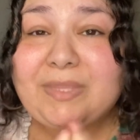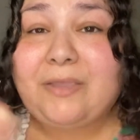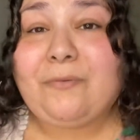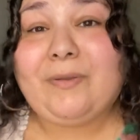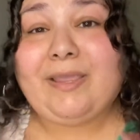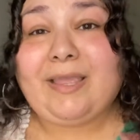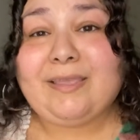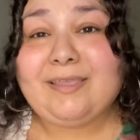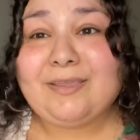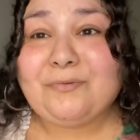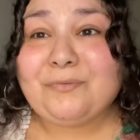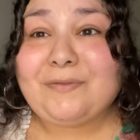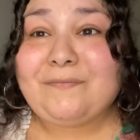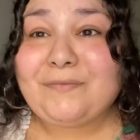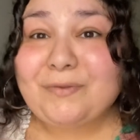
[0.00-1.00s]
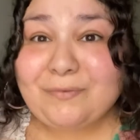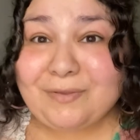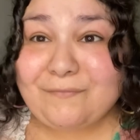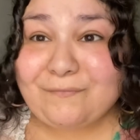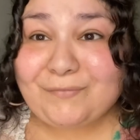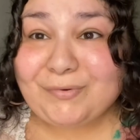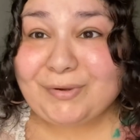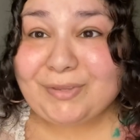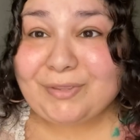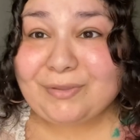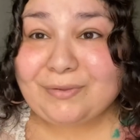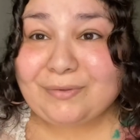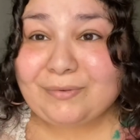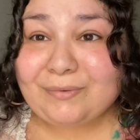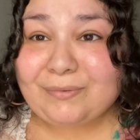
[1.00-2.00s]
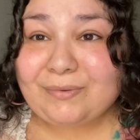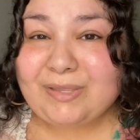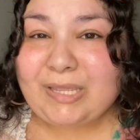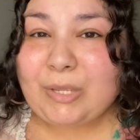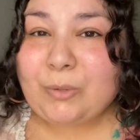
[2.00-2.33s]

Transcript: That way I can review it for you.